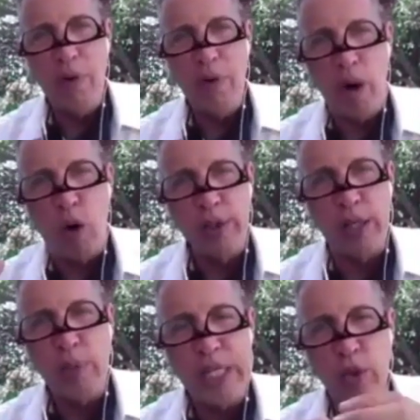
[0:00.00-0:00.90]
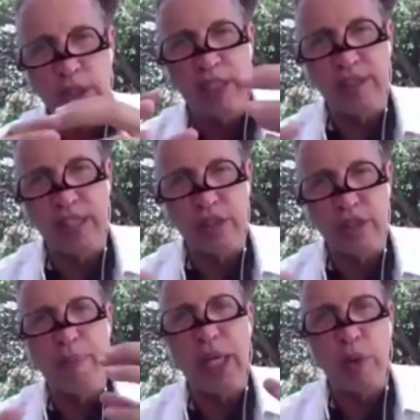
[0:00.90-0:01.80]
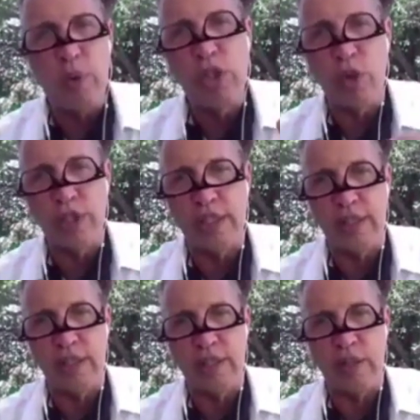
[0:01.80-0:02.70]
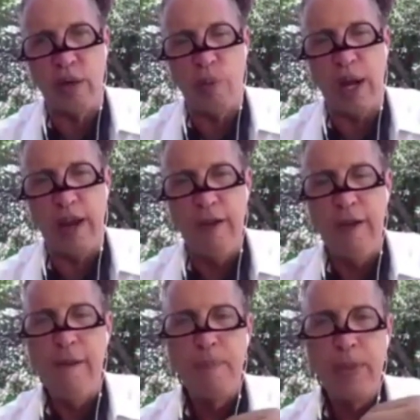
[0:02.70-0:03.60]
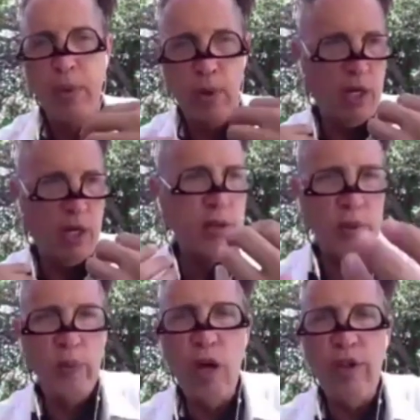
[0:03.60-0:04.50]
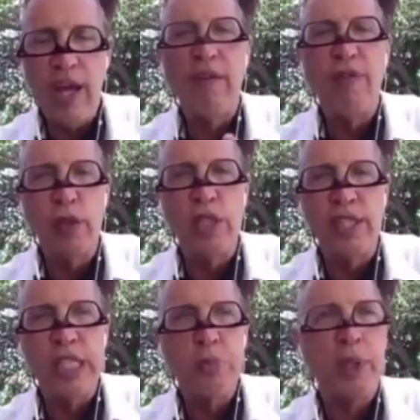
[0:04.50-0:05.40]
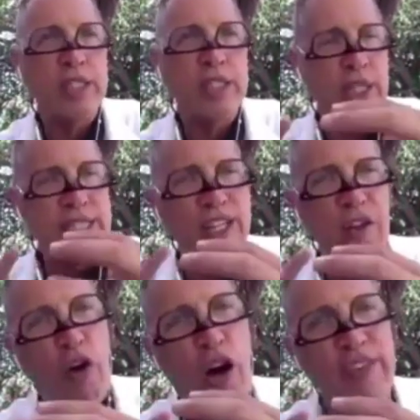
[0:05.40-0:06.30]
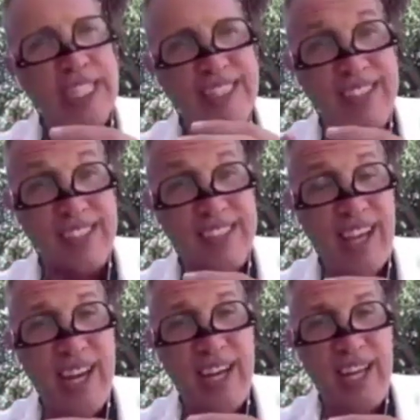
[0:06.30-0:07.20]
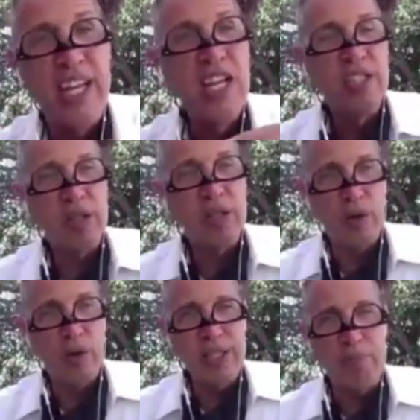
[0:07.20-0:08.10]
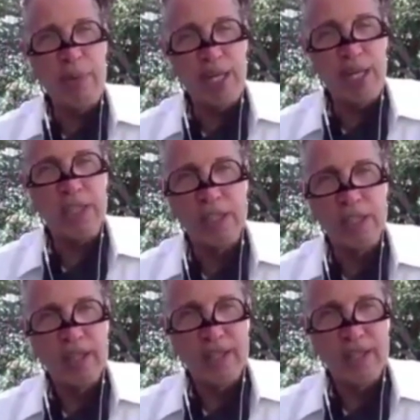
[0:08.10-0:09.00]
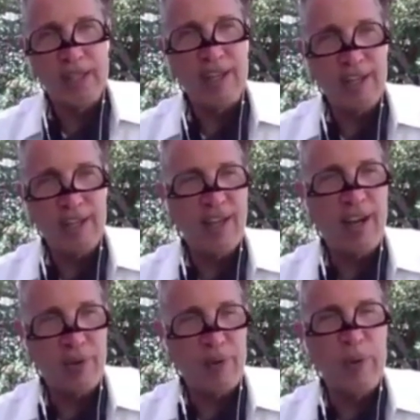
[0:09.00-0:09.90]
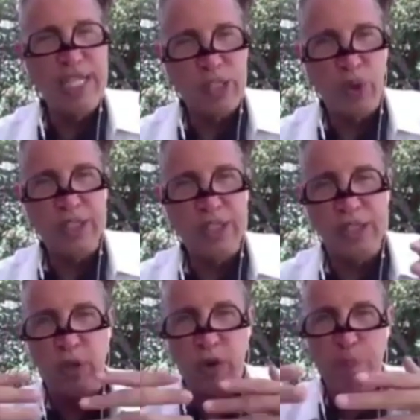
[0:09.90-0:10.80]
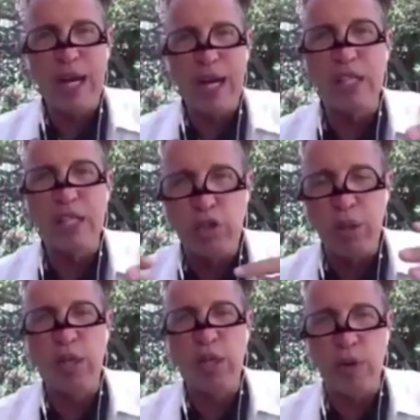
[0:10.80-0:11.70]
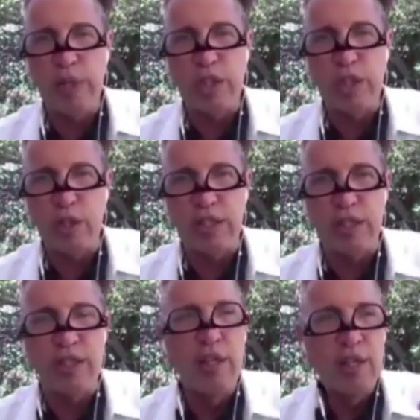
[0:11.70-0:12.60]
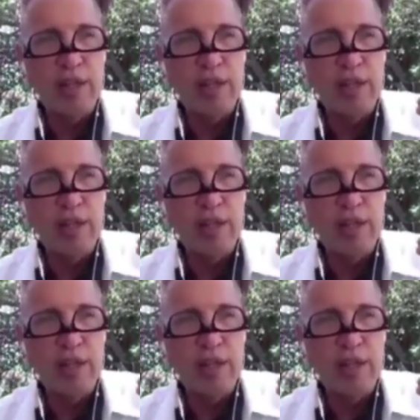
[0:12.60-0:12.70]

of holding resources and distributing resources in a certain way. Well, we know that evolution takes place. So let's evolve as a society so that we diminish the resources or better distribute the resources